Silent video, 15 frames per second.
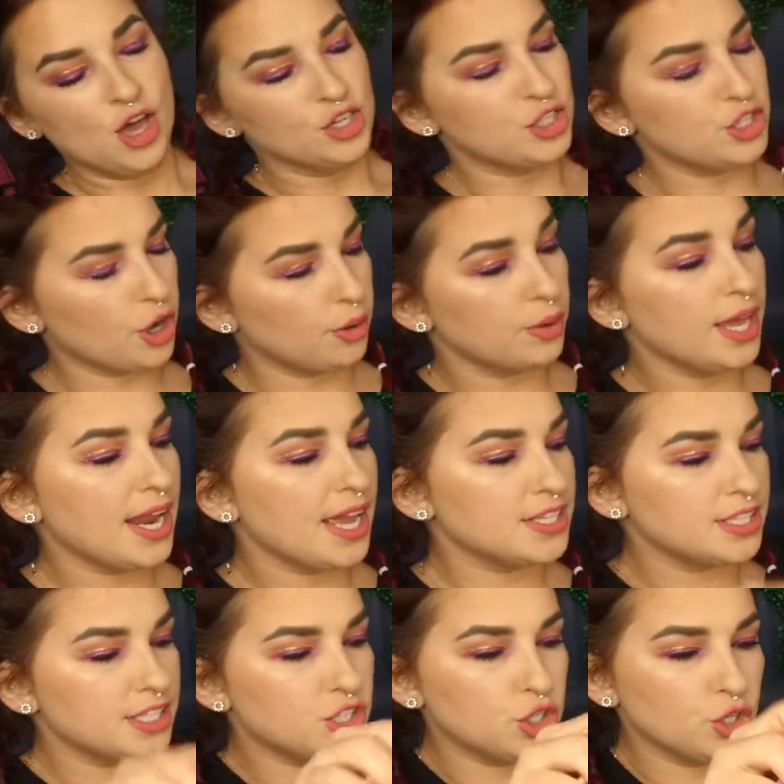So it has
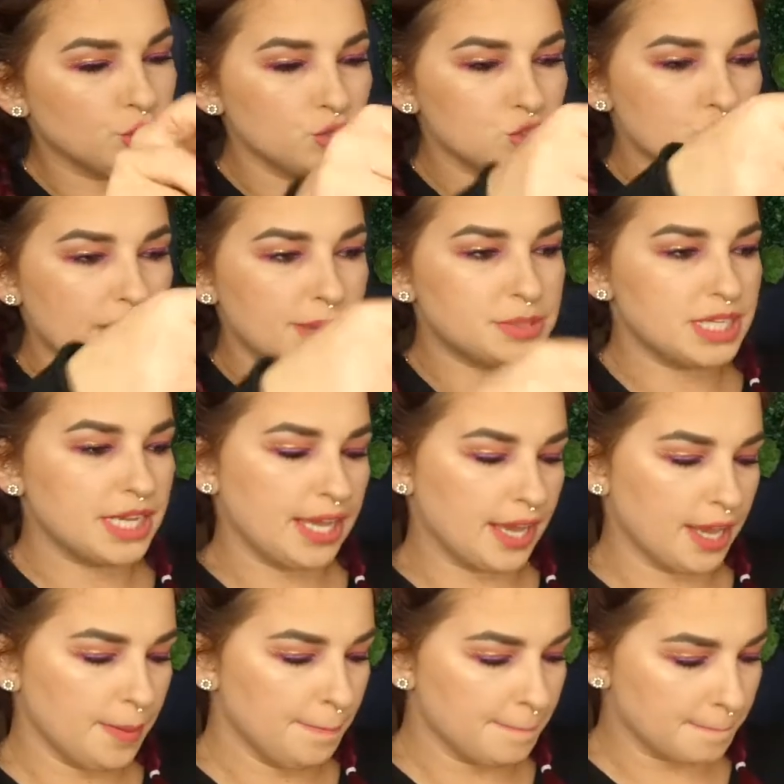the two straps here,